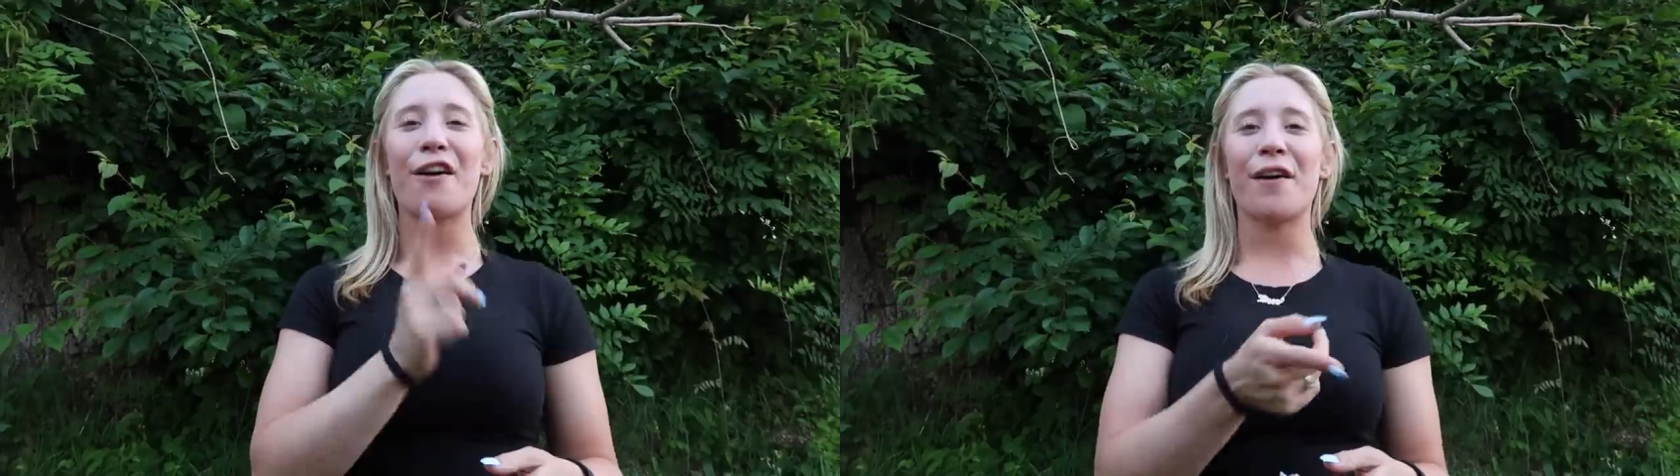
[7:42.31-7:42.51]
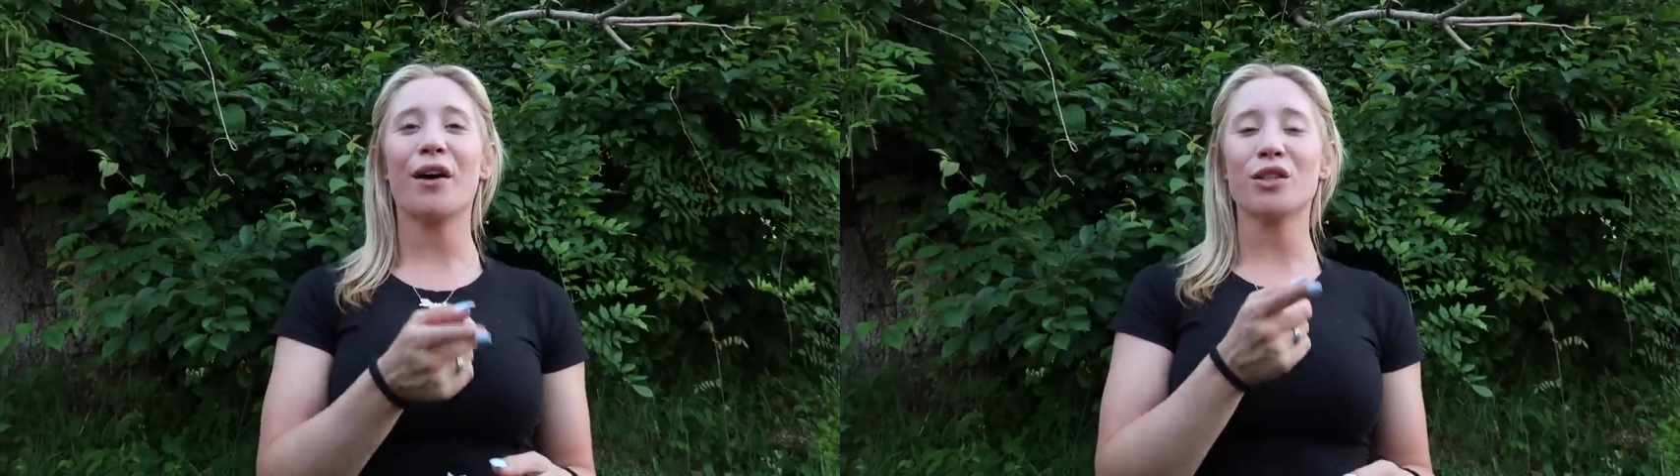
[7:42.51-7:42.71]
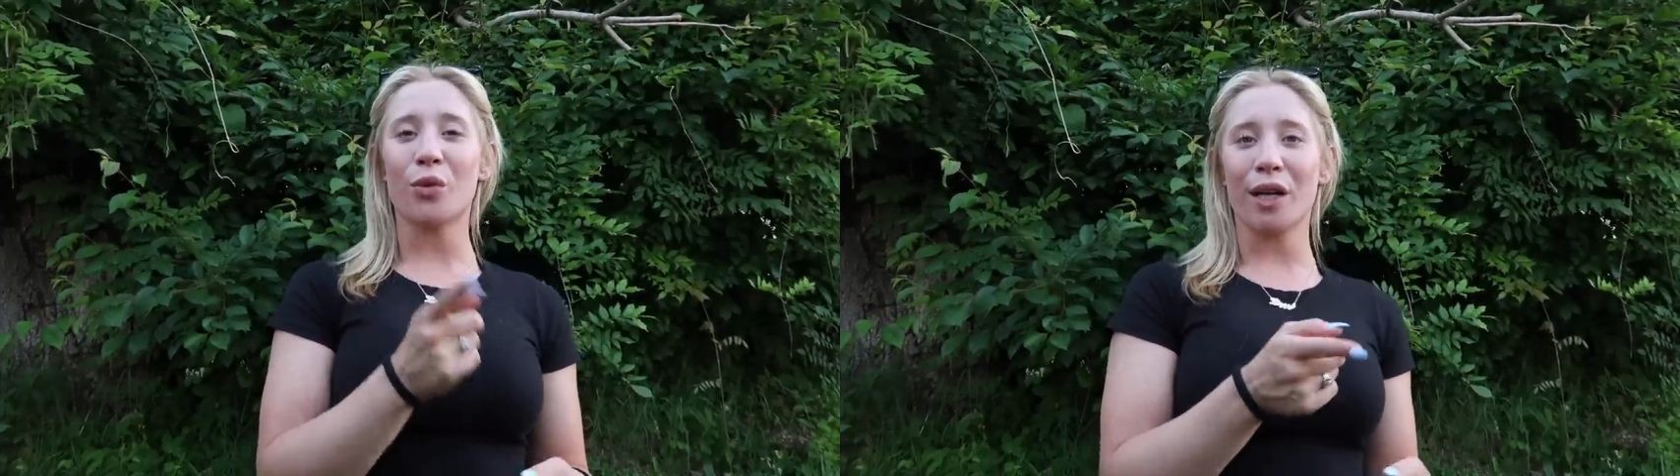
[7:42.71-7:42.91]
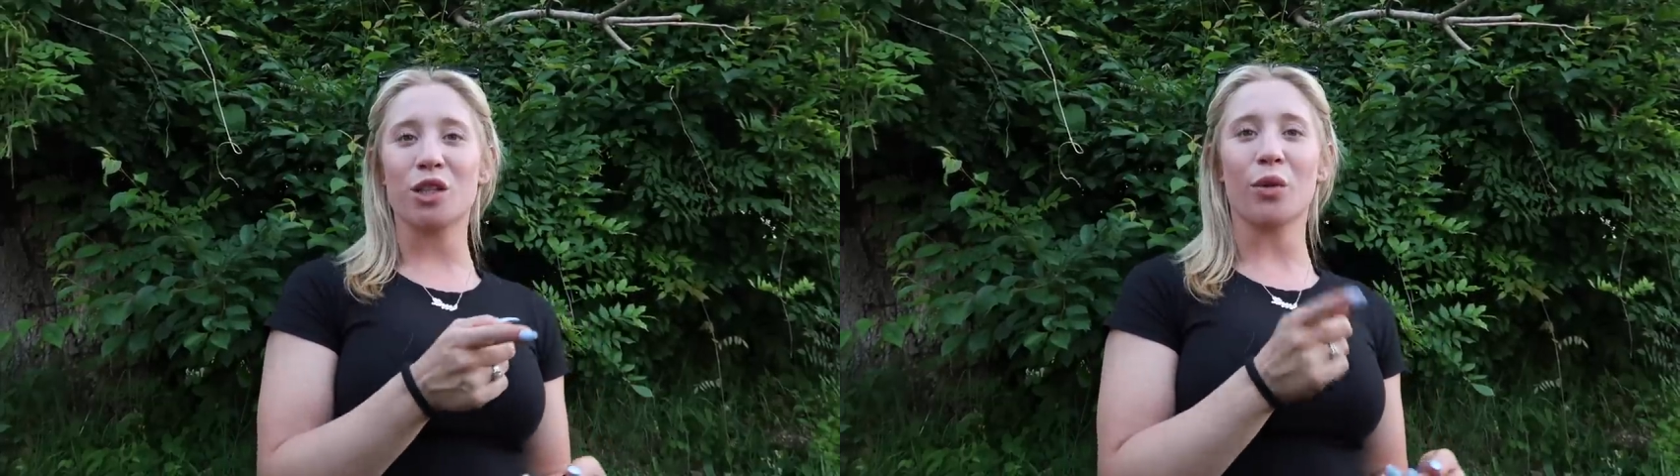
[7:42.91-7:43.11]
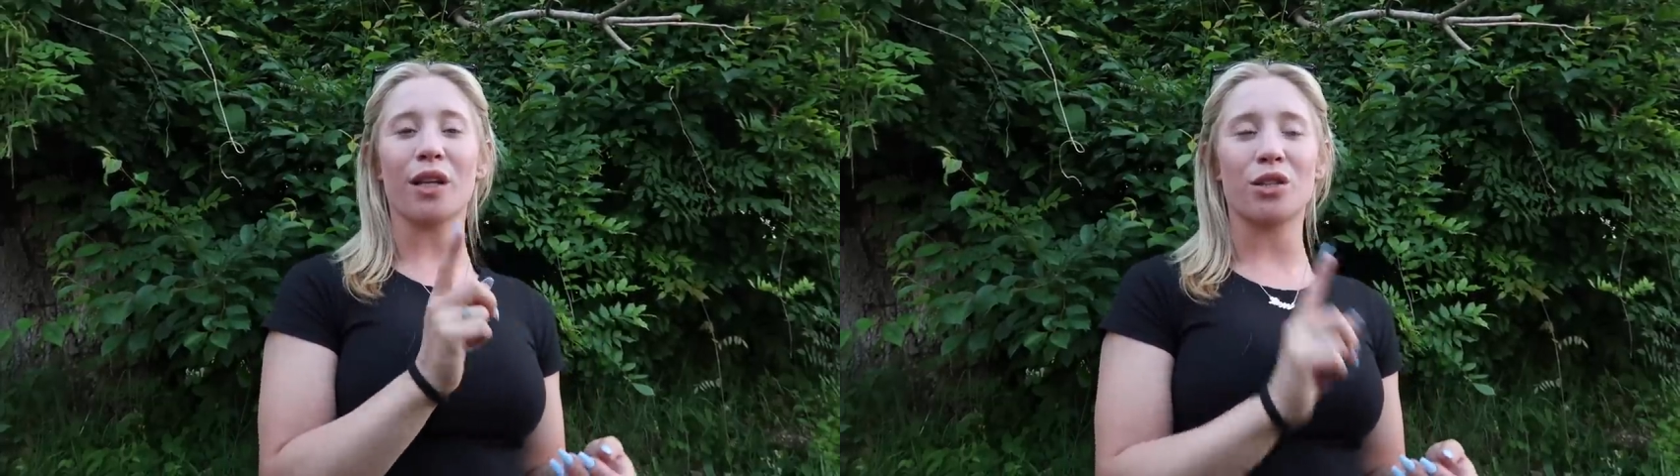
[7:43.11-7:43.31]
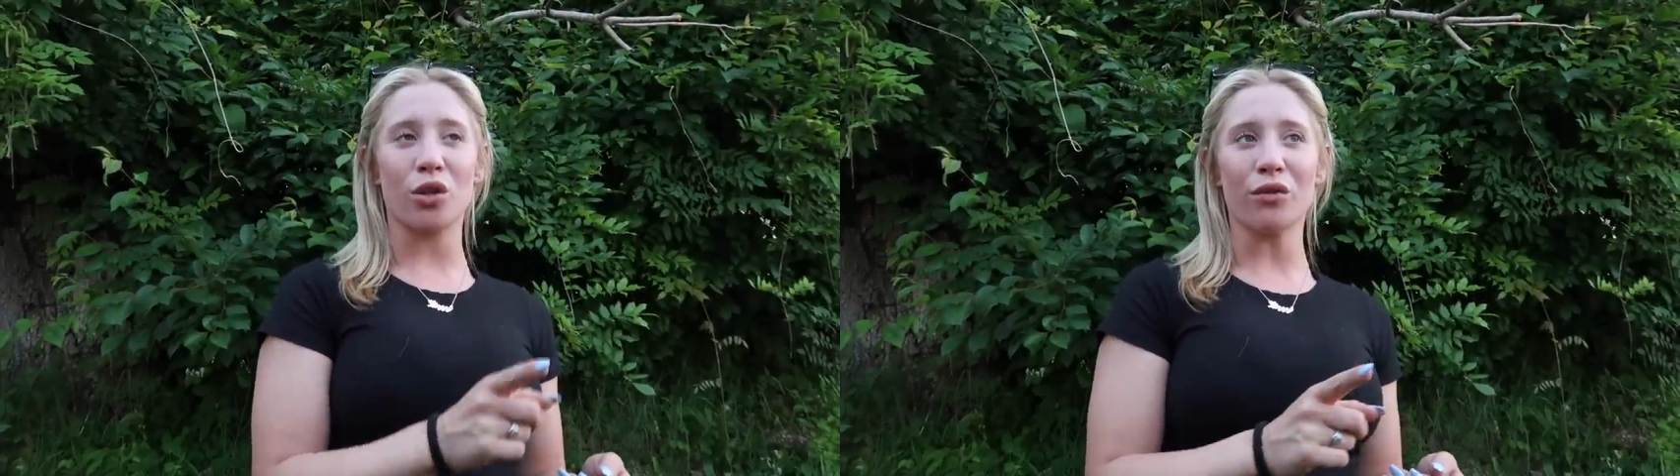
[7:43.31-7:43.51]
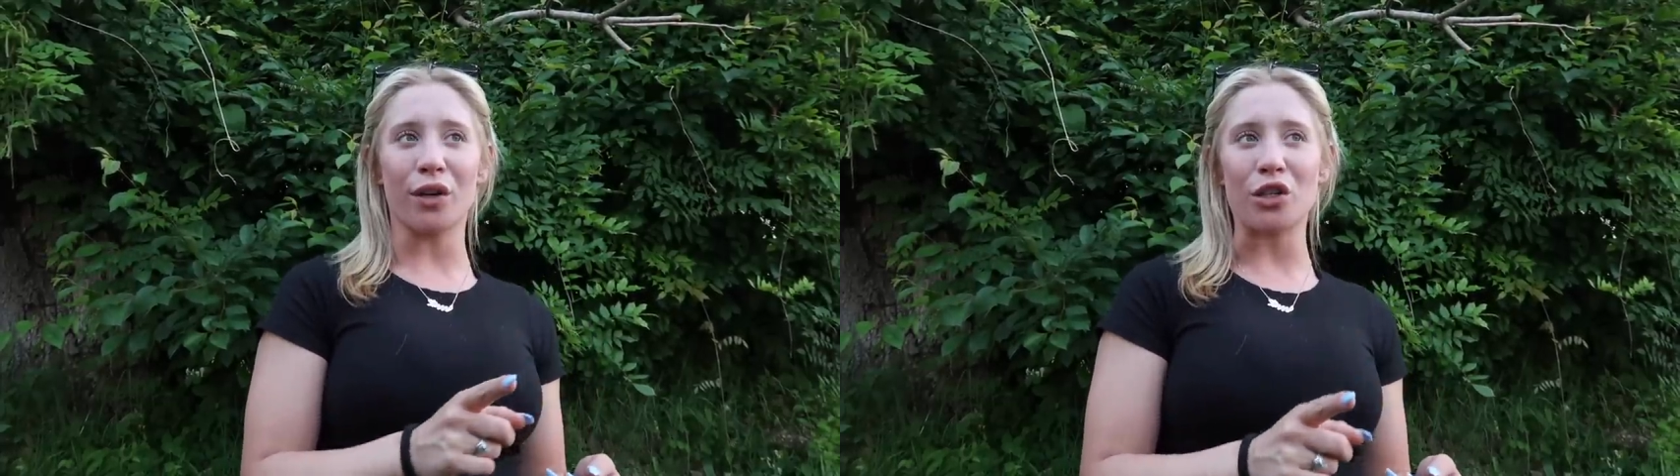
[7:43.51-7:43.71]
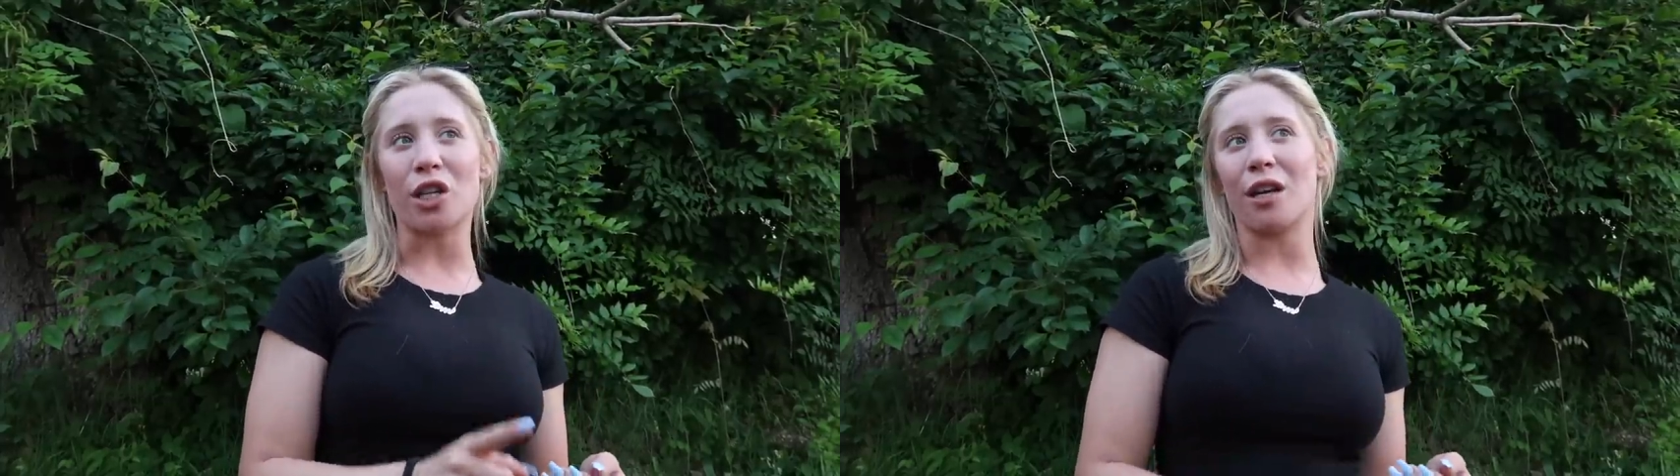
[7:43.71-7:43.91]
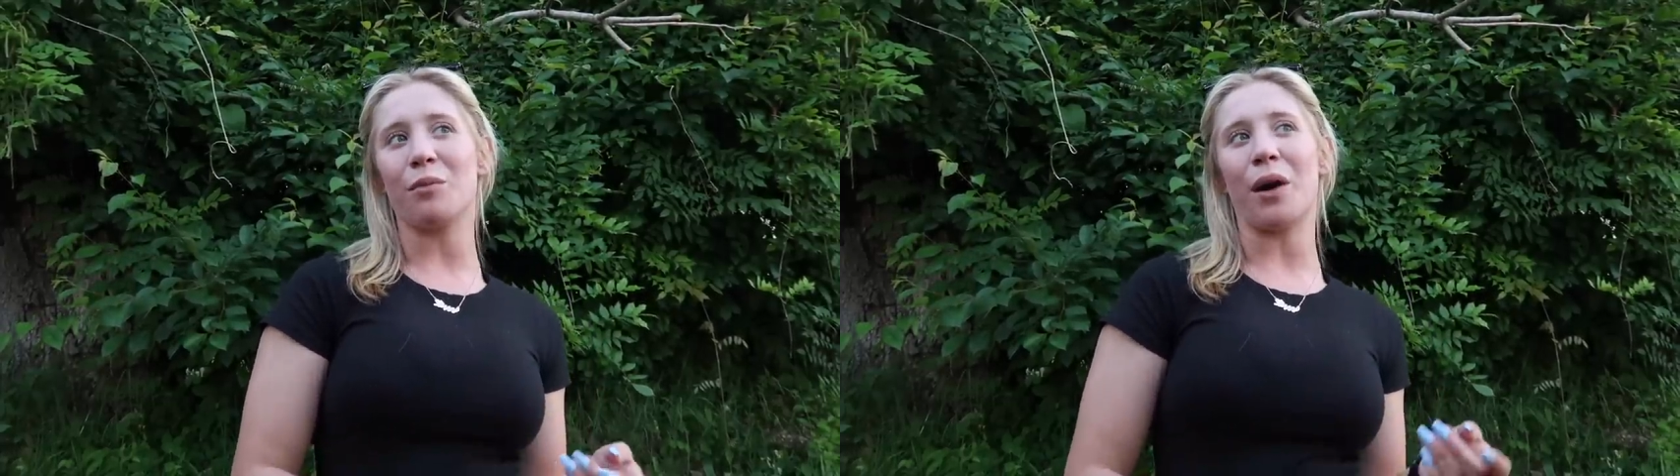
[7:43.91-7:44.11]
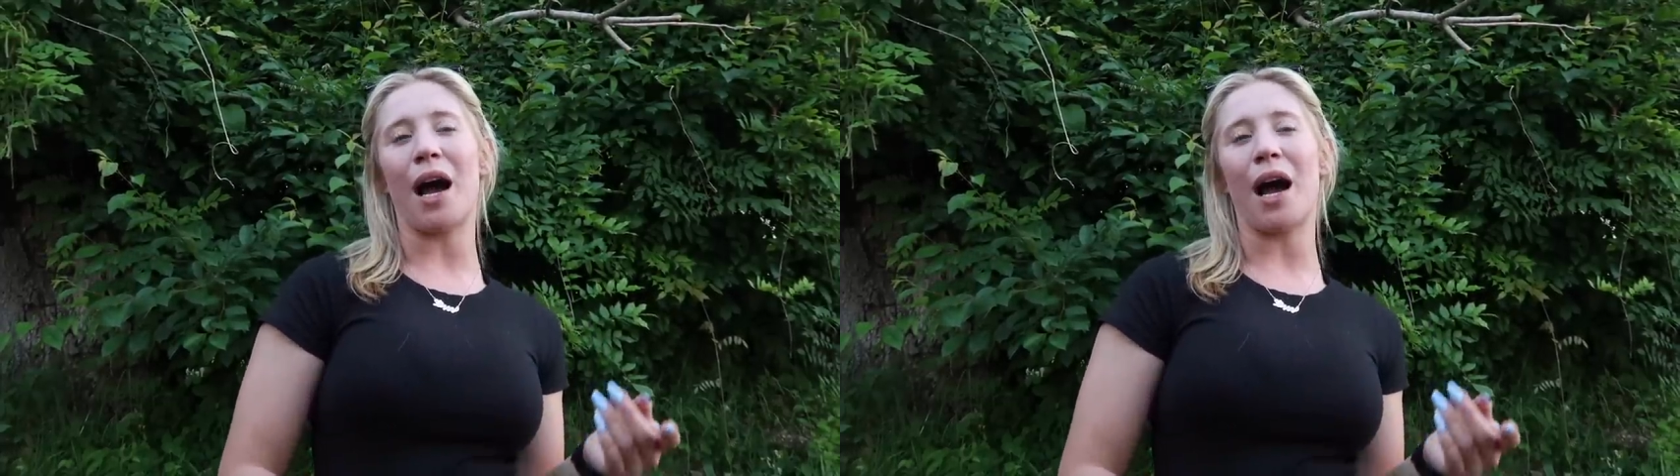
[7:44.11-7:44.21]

I found a 2022 version,